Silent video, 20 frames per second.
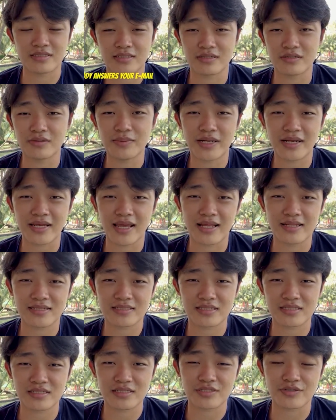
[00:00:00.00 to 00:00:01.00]
regarding
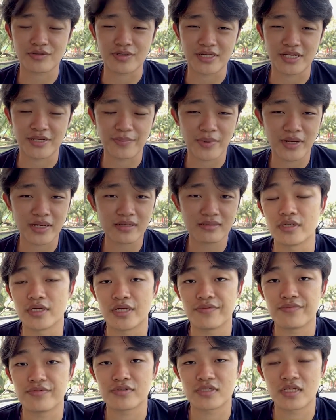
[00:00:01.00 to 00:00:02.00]
how to rent
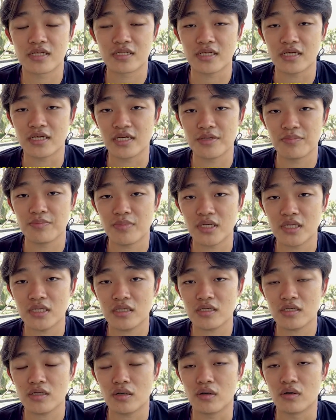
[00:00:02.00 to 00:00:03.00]
an apartment and
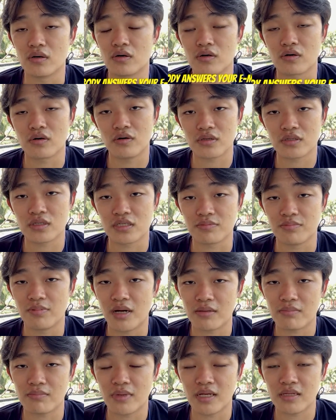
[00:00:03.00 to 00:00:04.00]
how to report
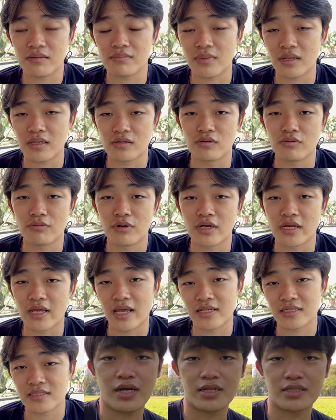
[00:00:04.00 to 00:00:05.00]
about the
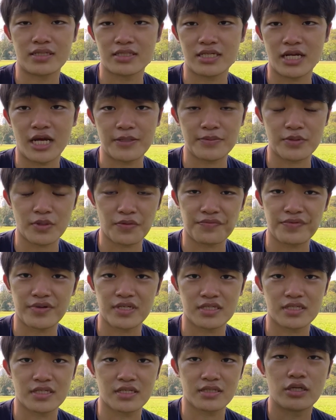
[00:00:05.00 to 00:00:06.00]
website, have a video
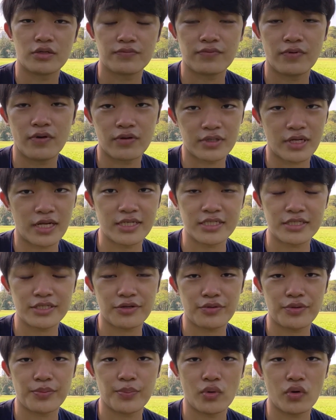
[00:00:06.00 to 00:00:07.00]
about 7 things that
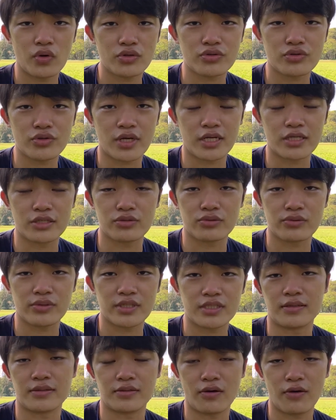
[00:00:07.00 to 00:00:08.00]
you need to know
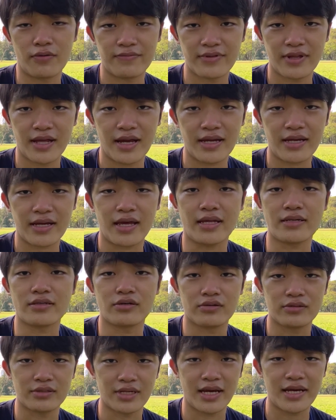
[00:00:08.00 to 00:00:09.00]
about studying in
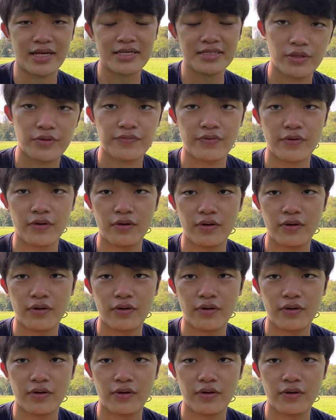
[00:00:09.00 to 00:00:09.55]
Thailand. I will give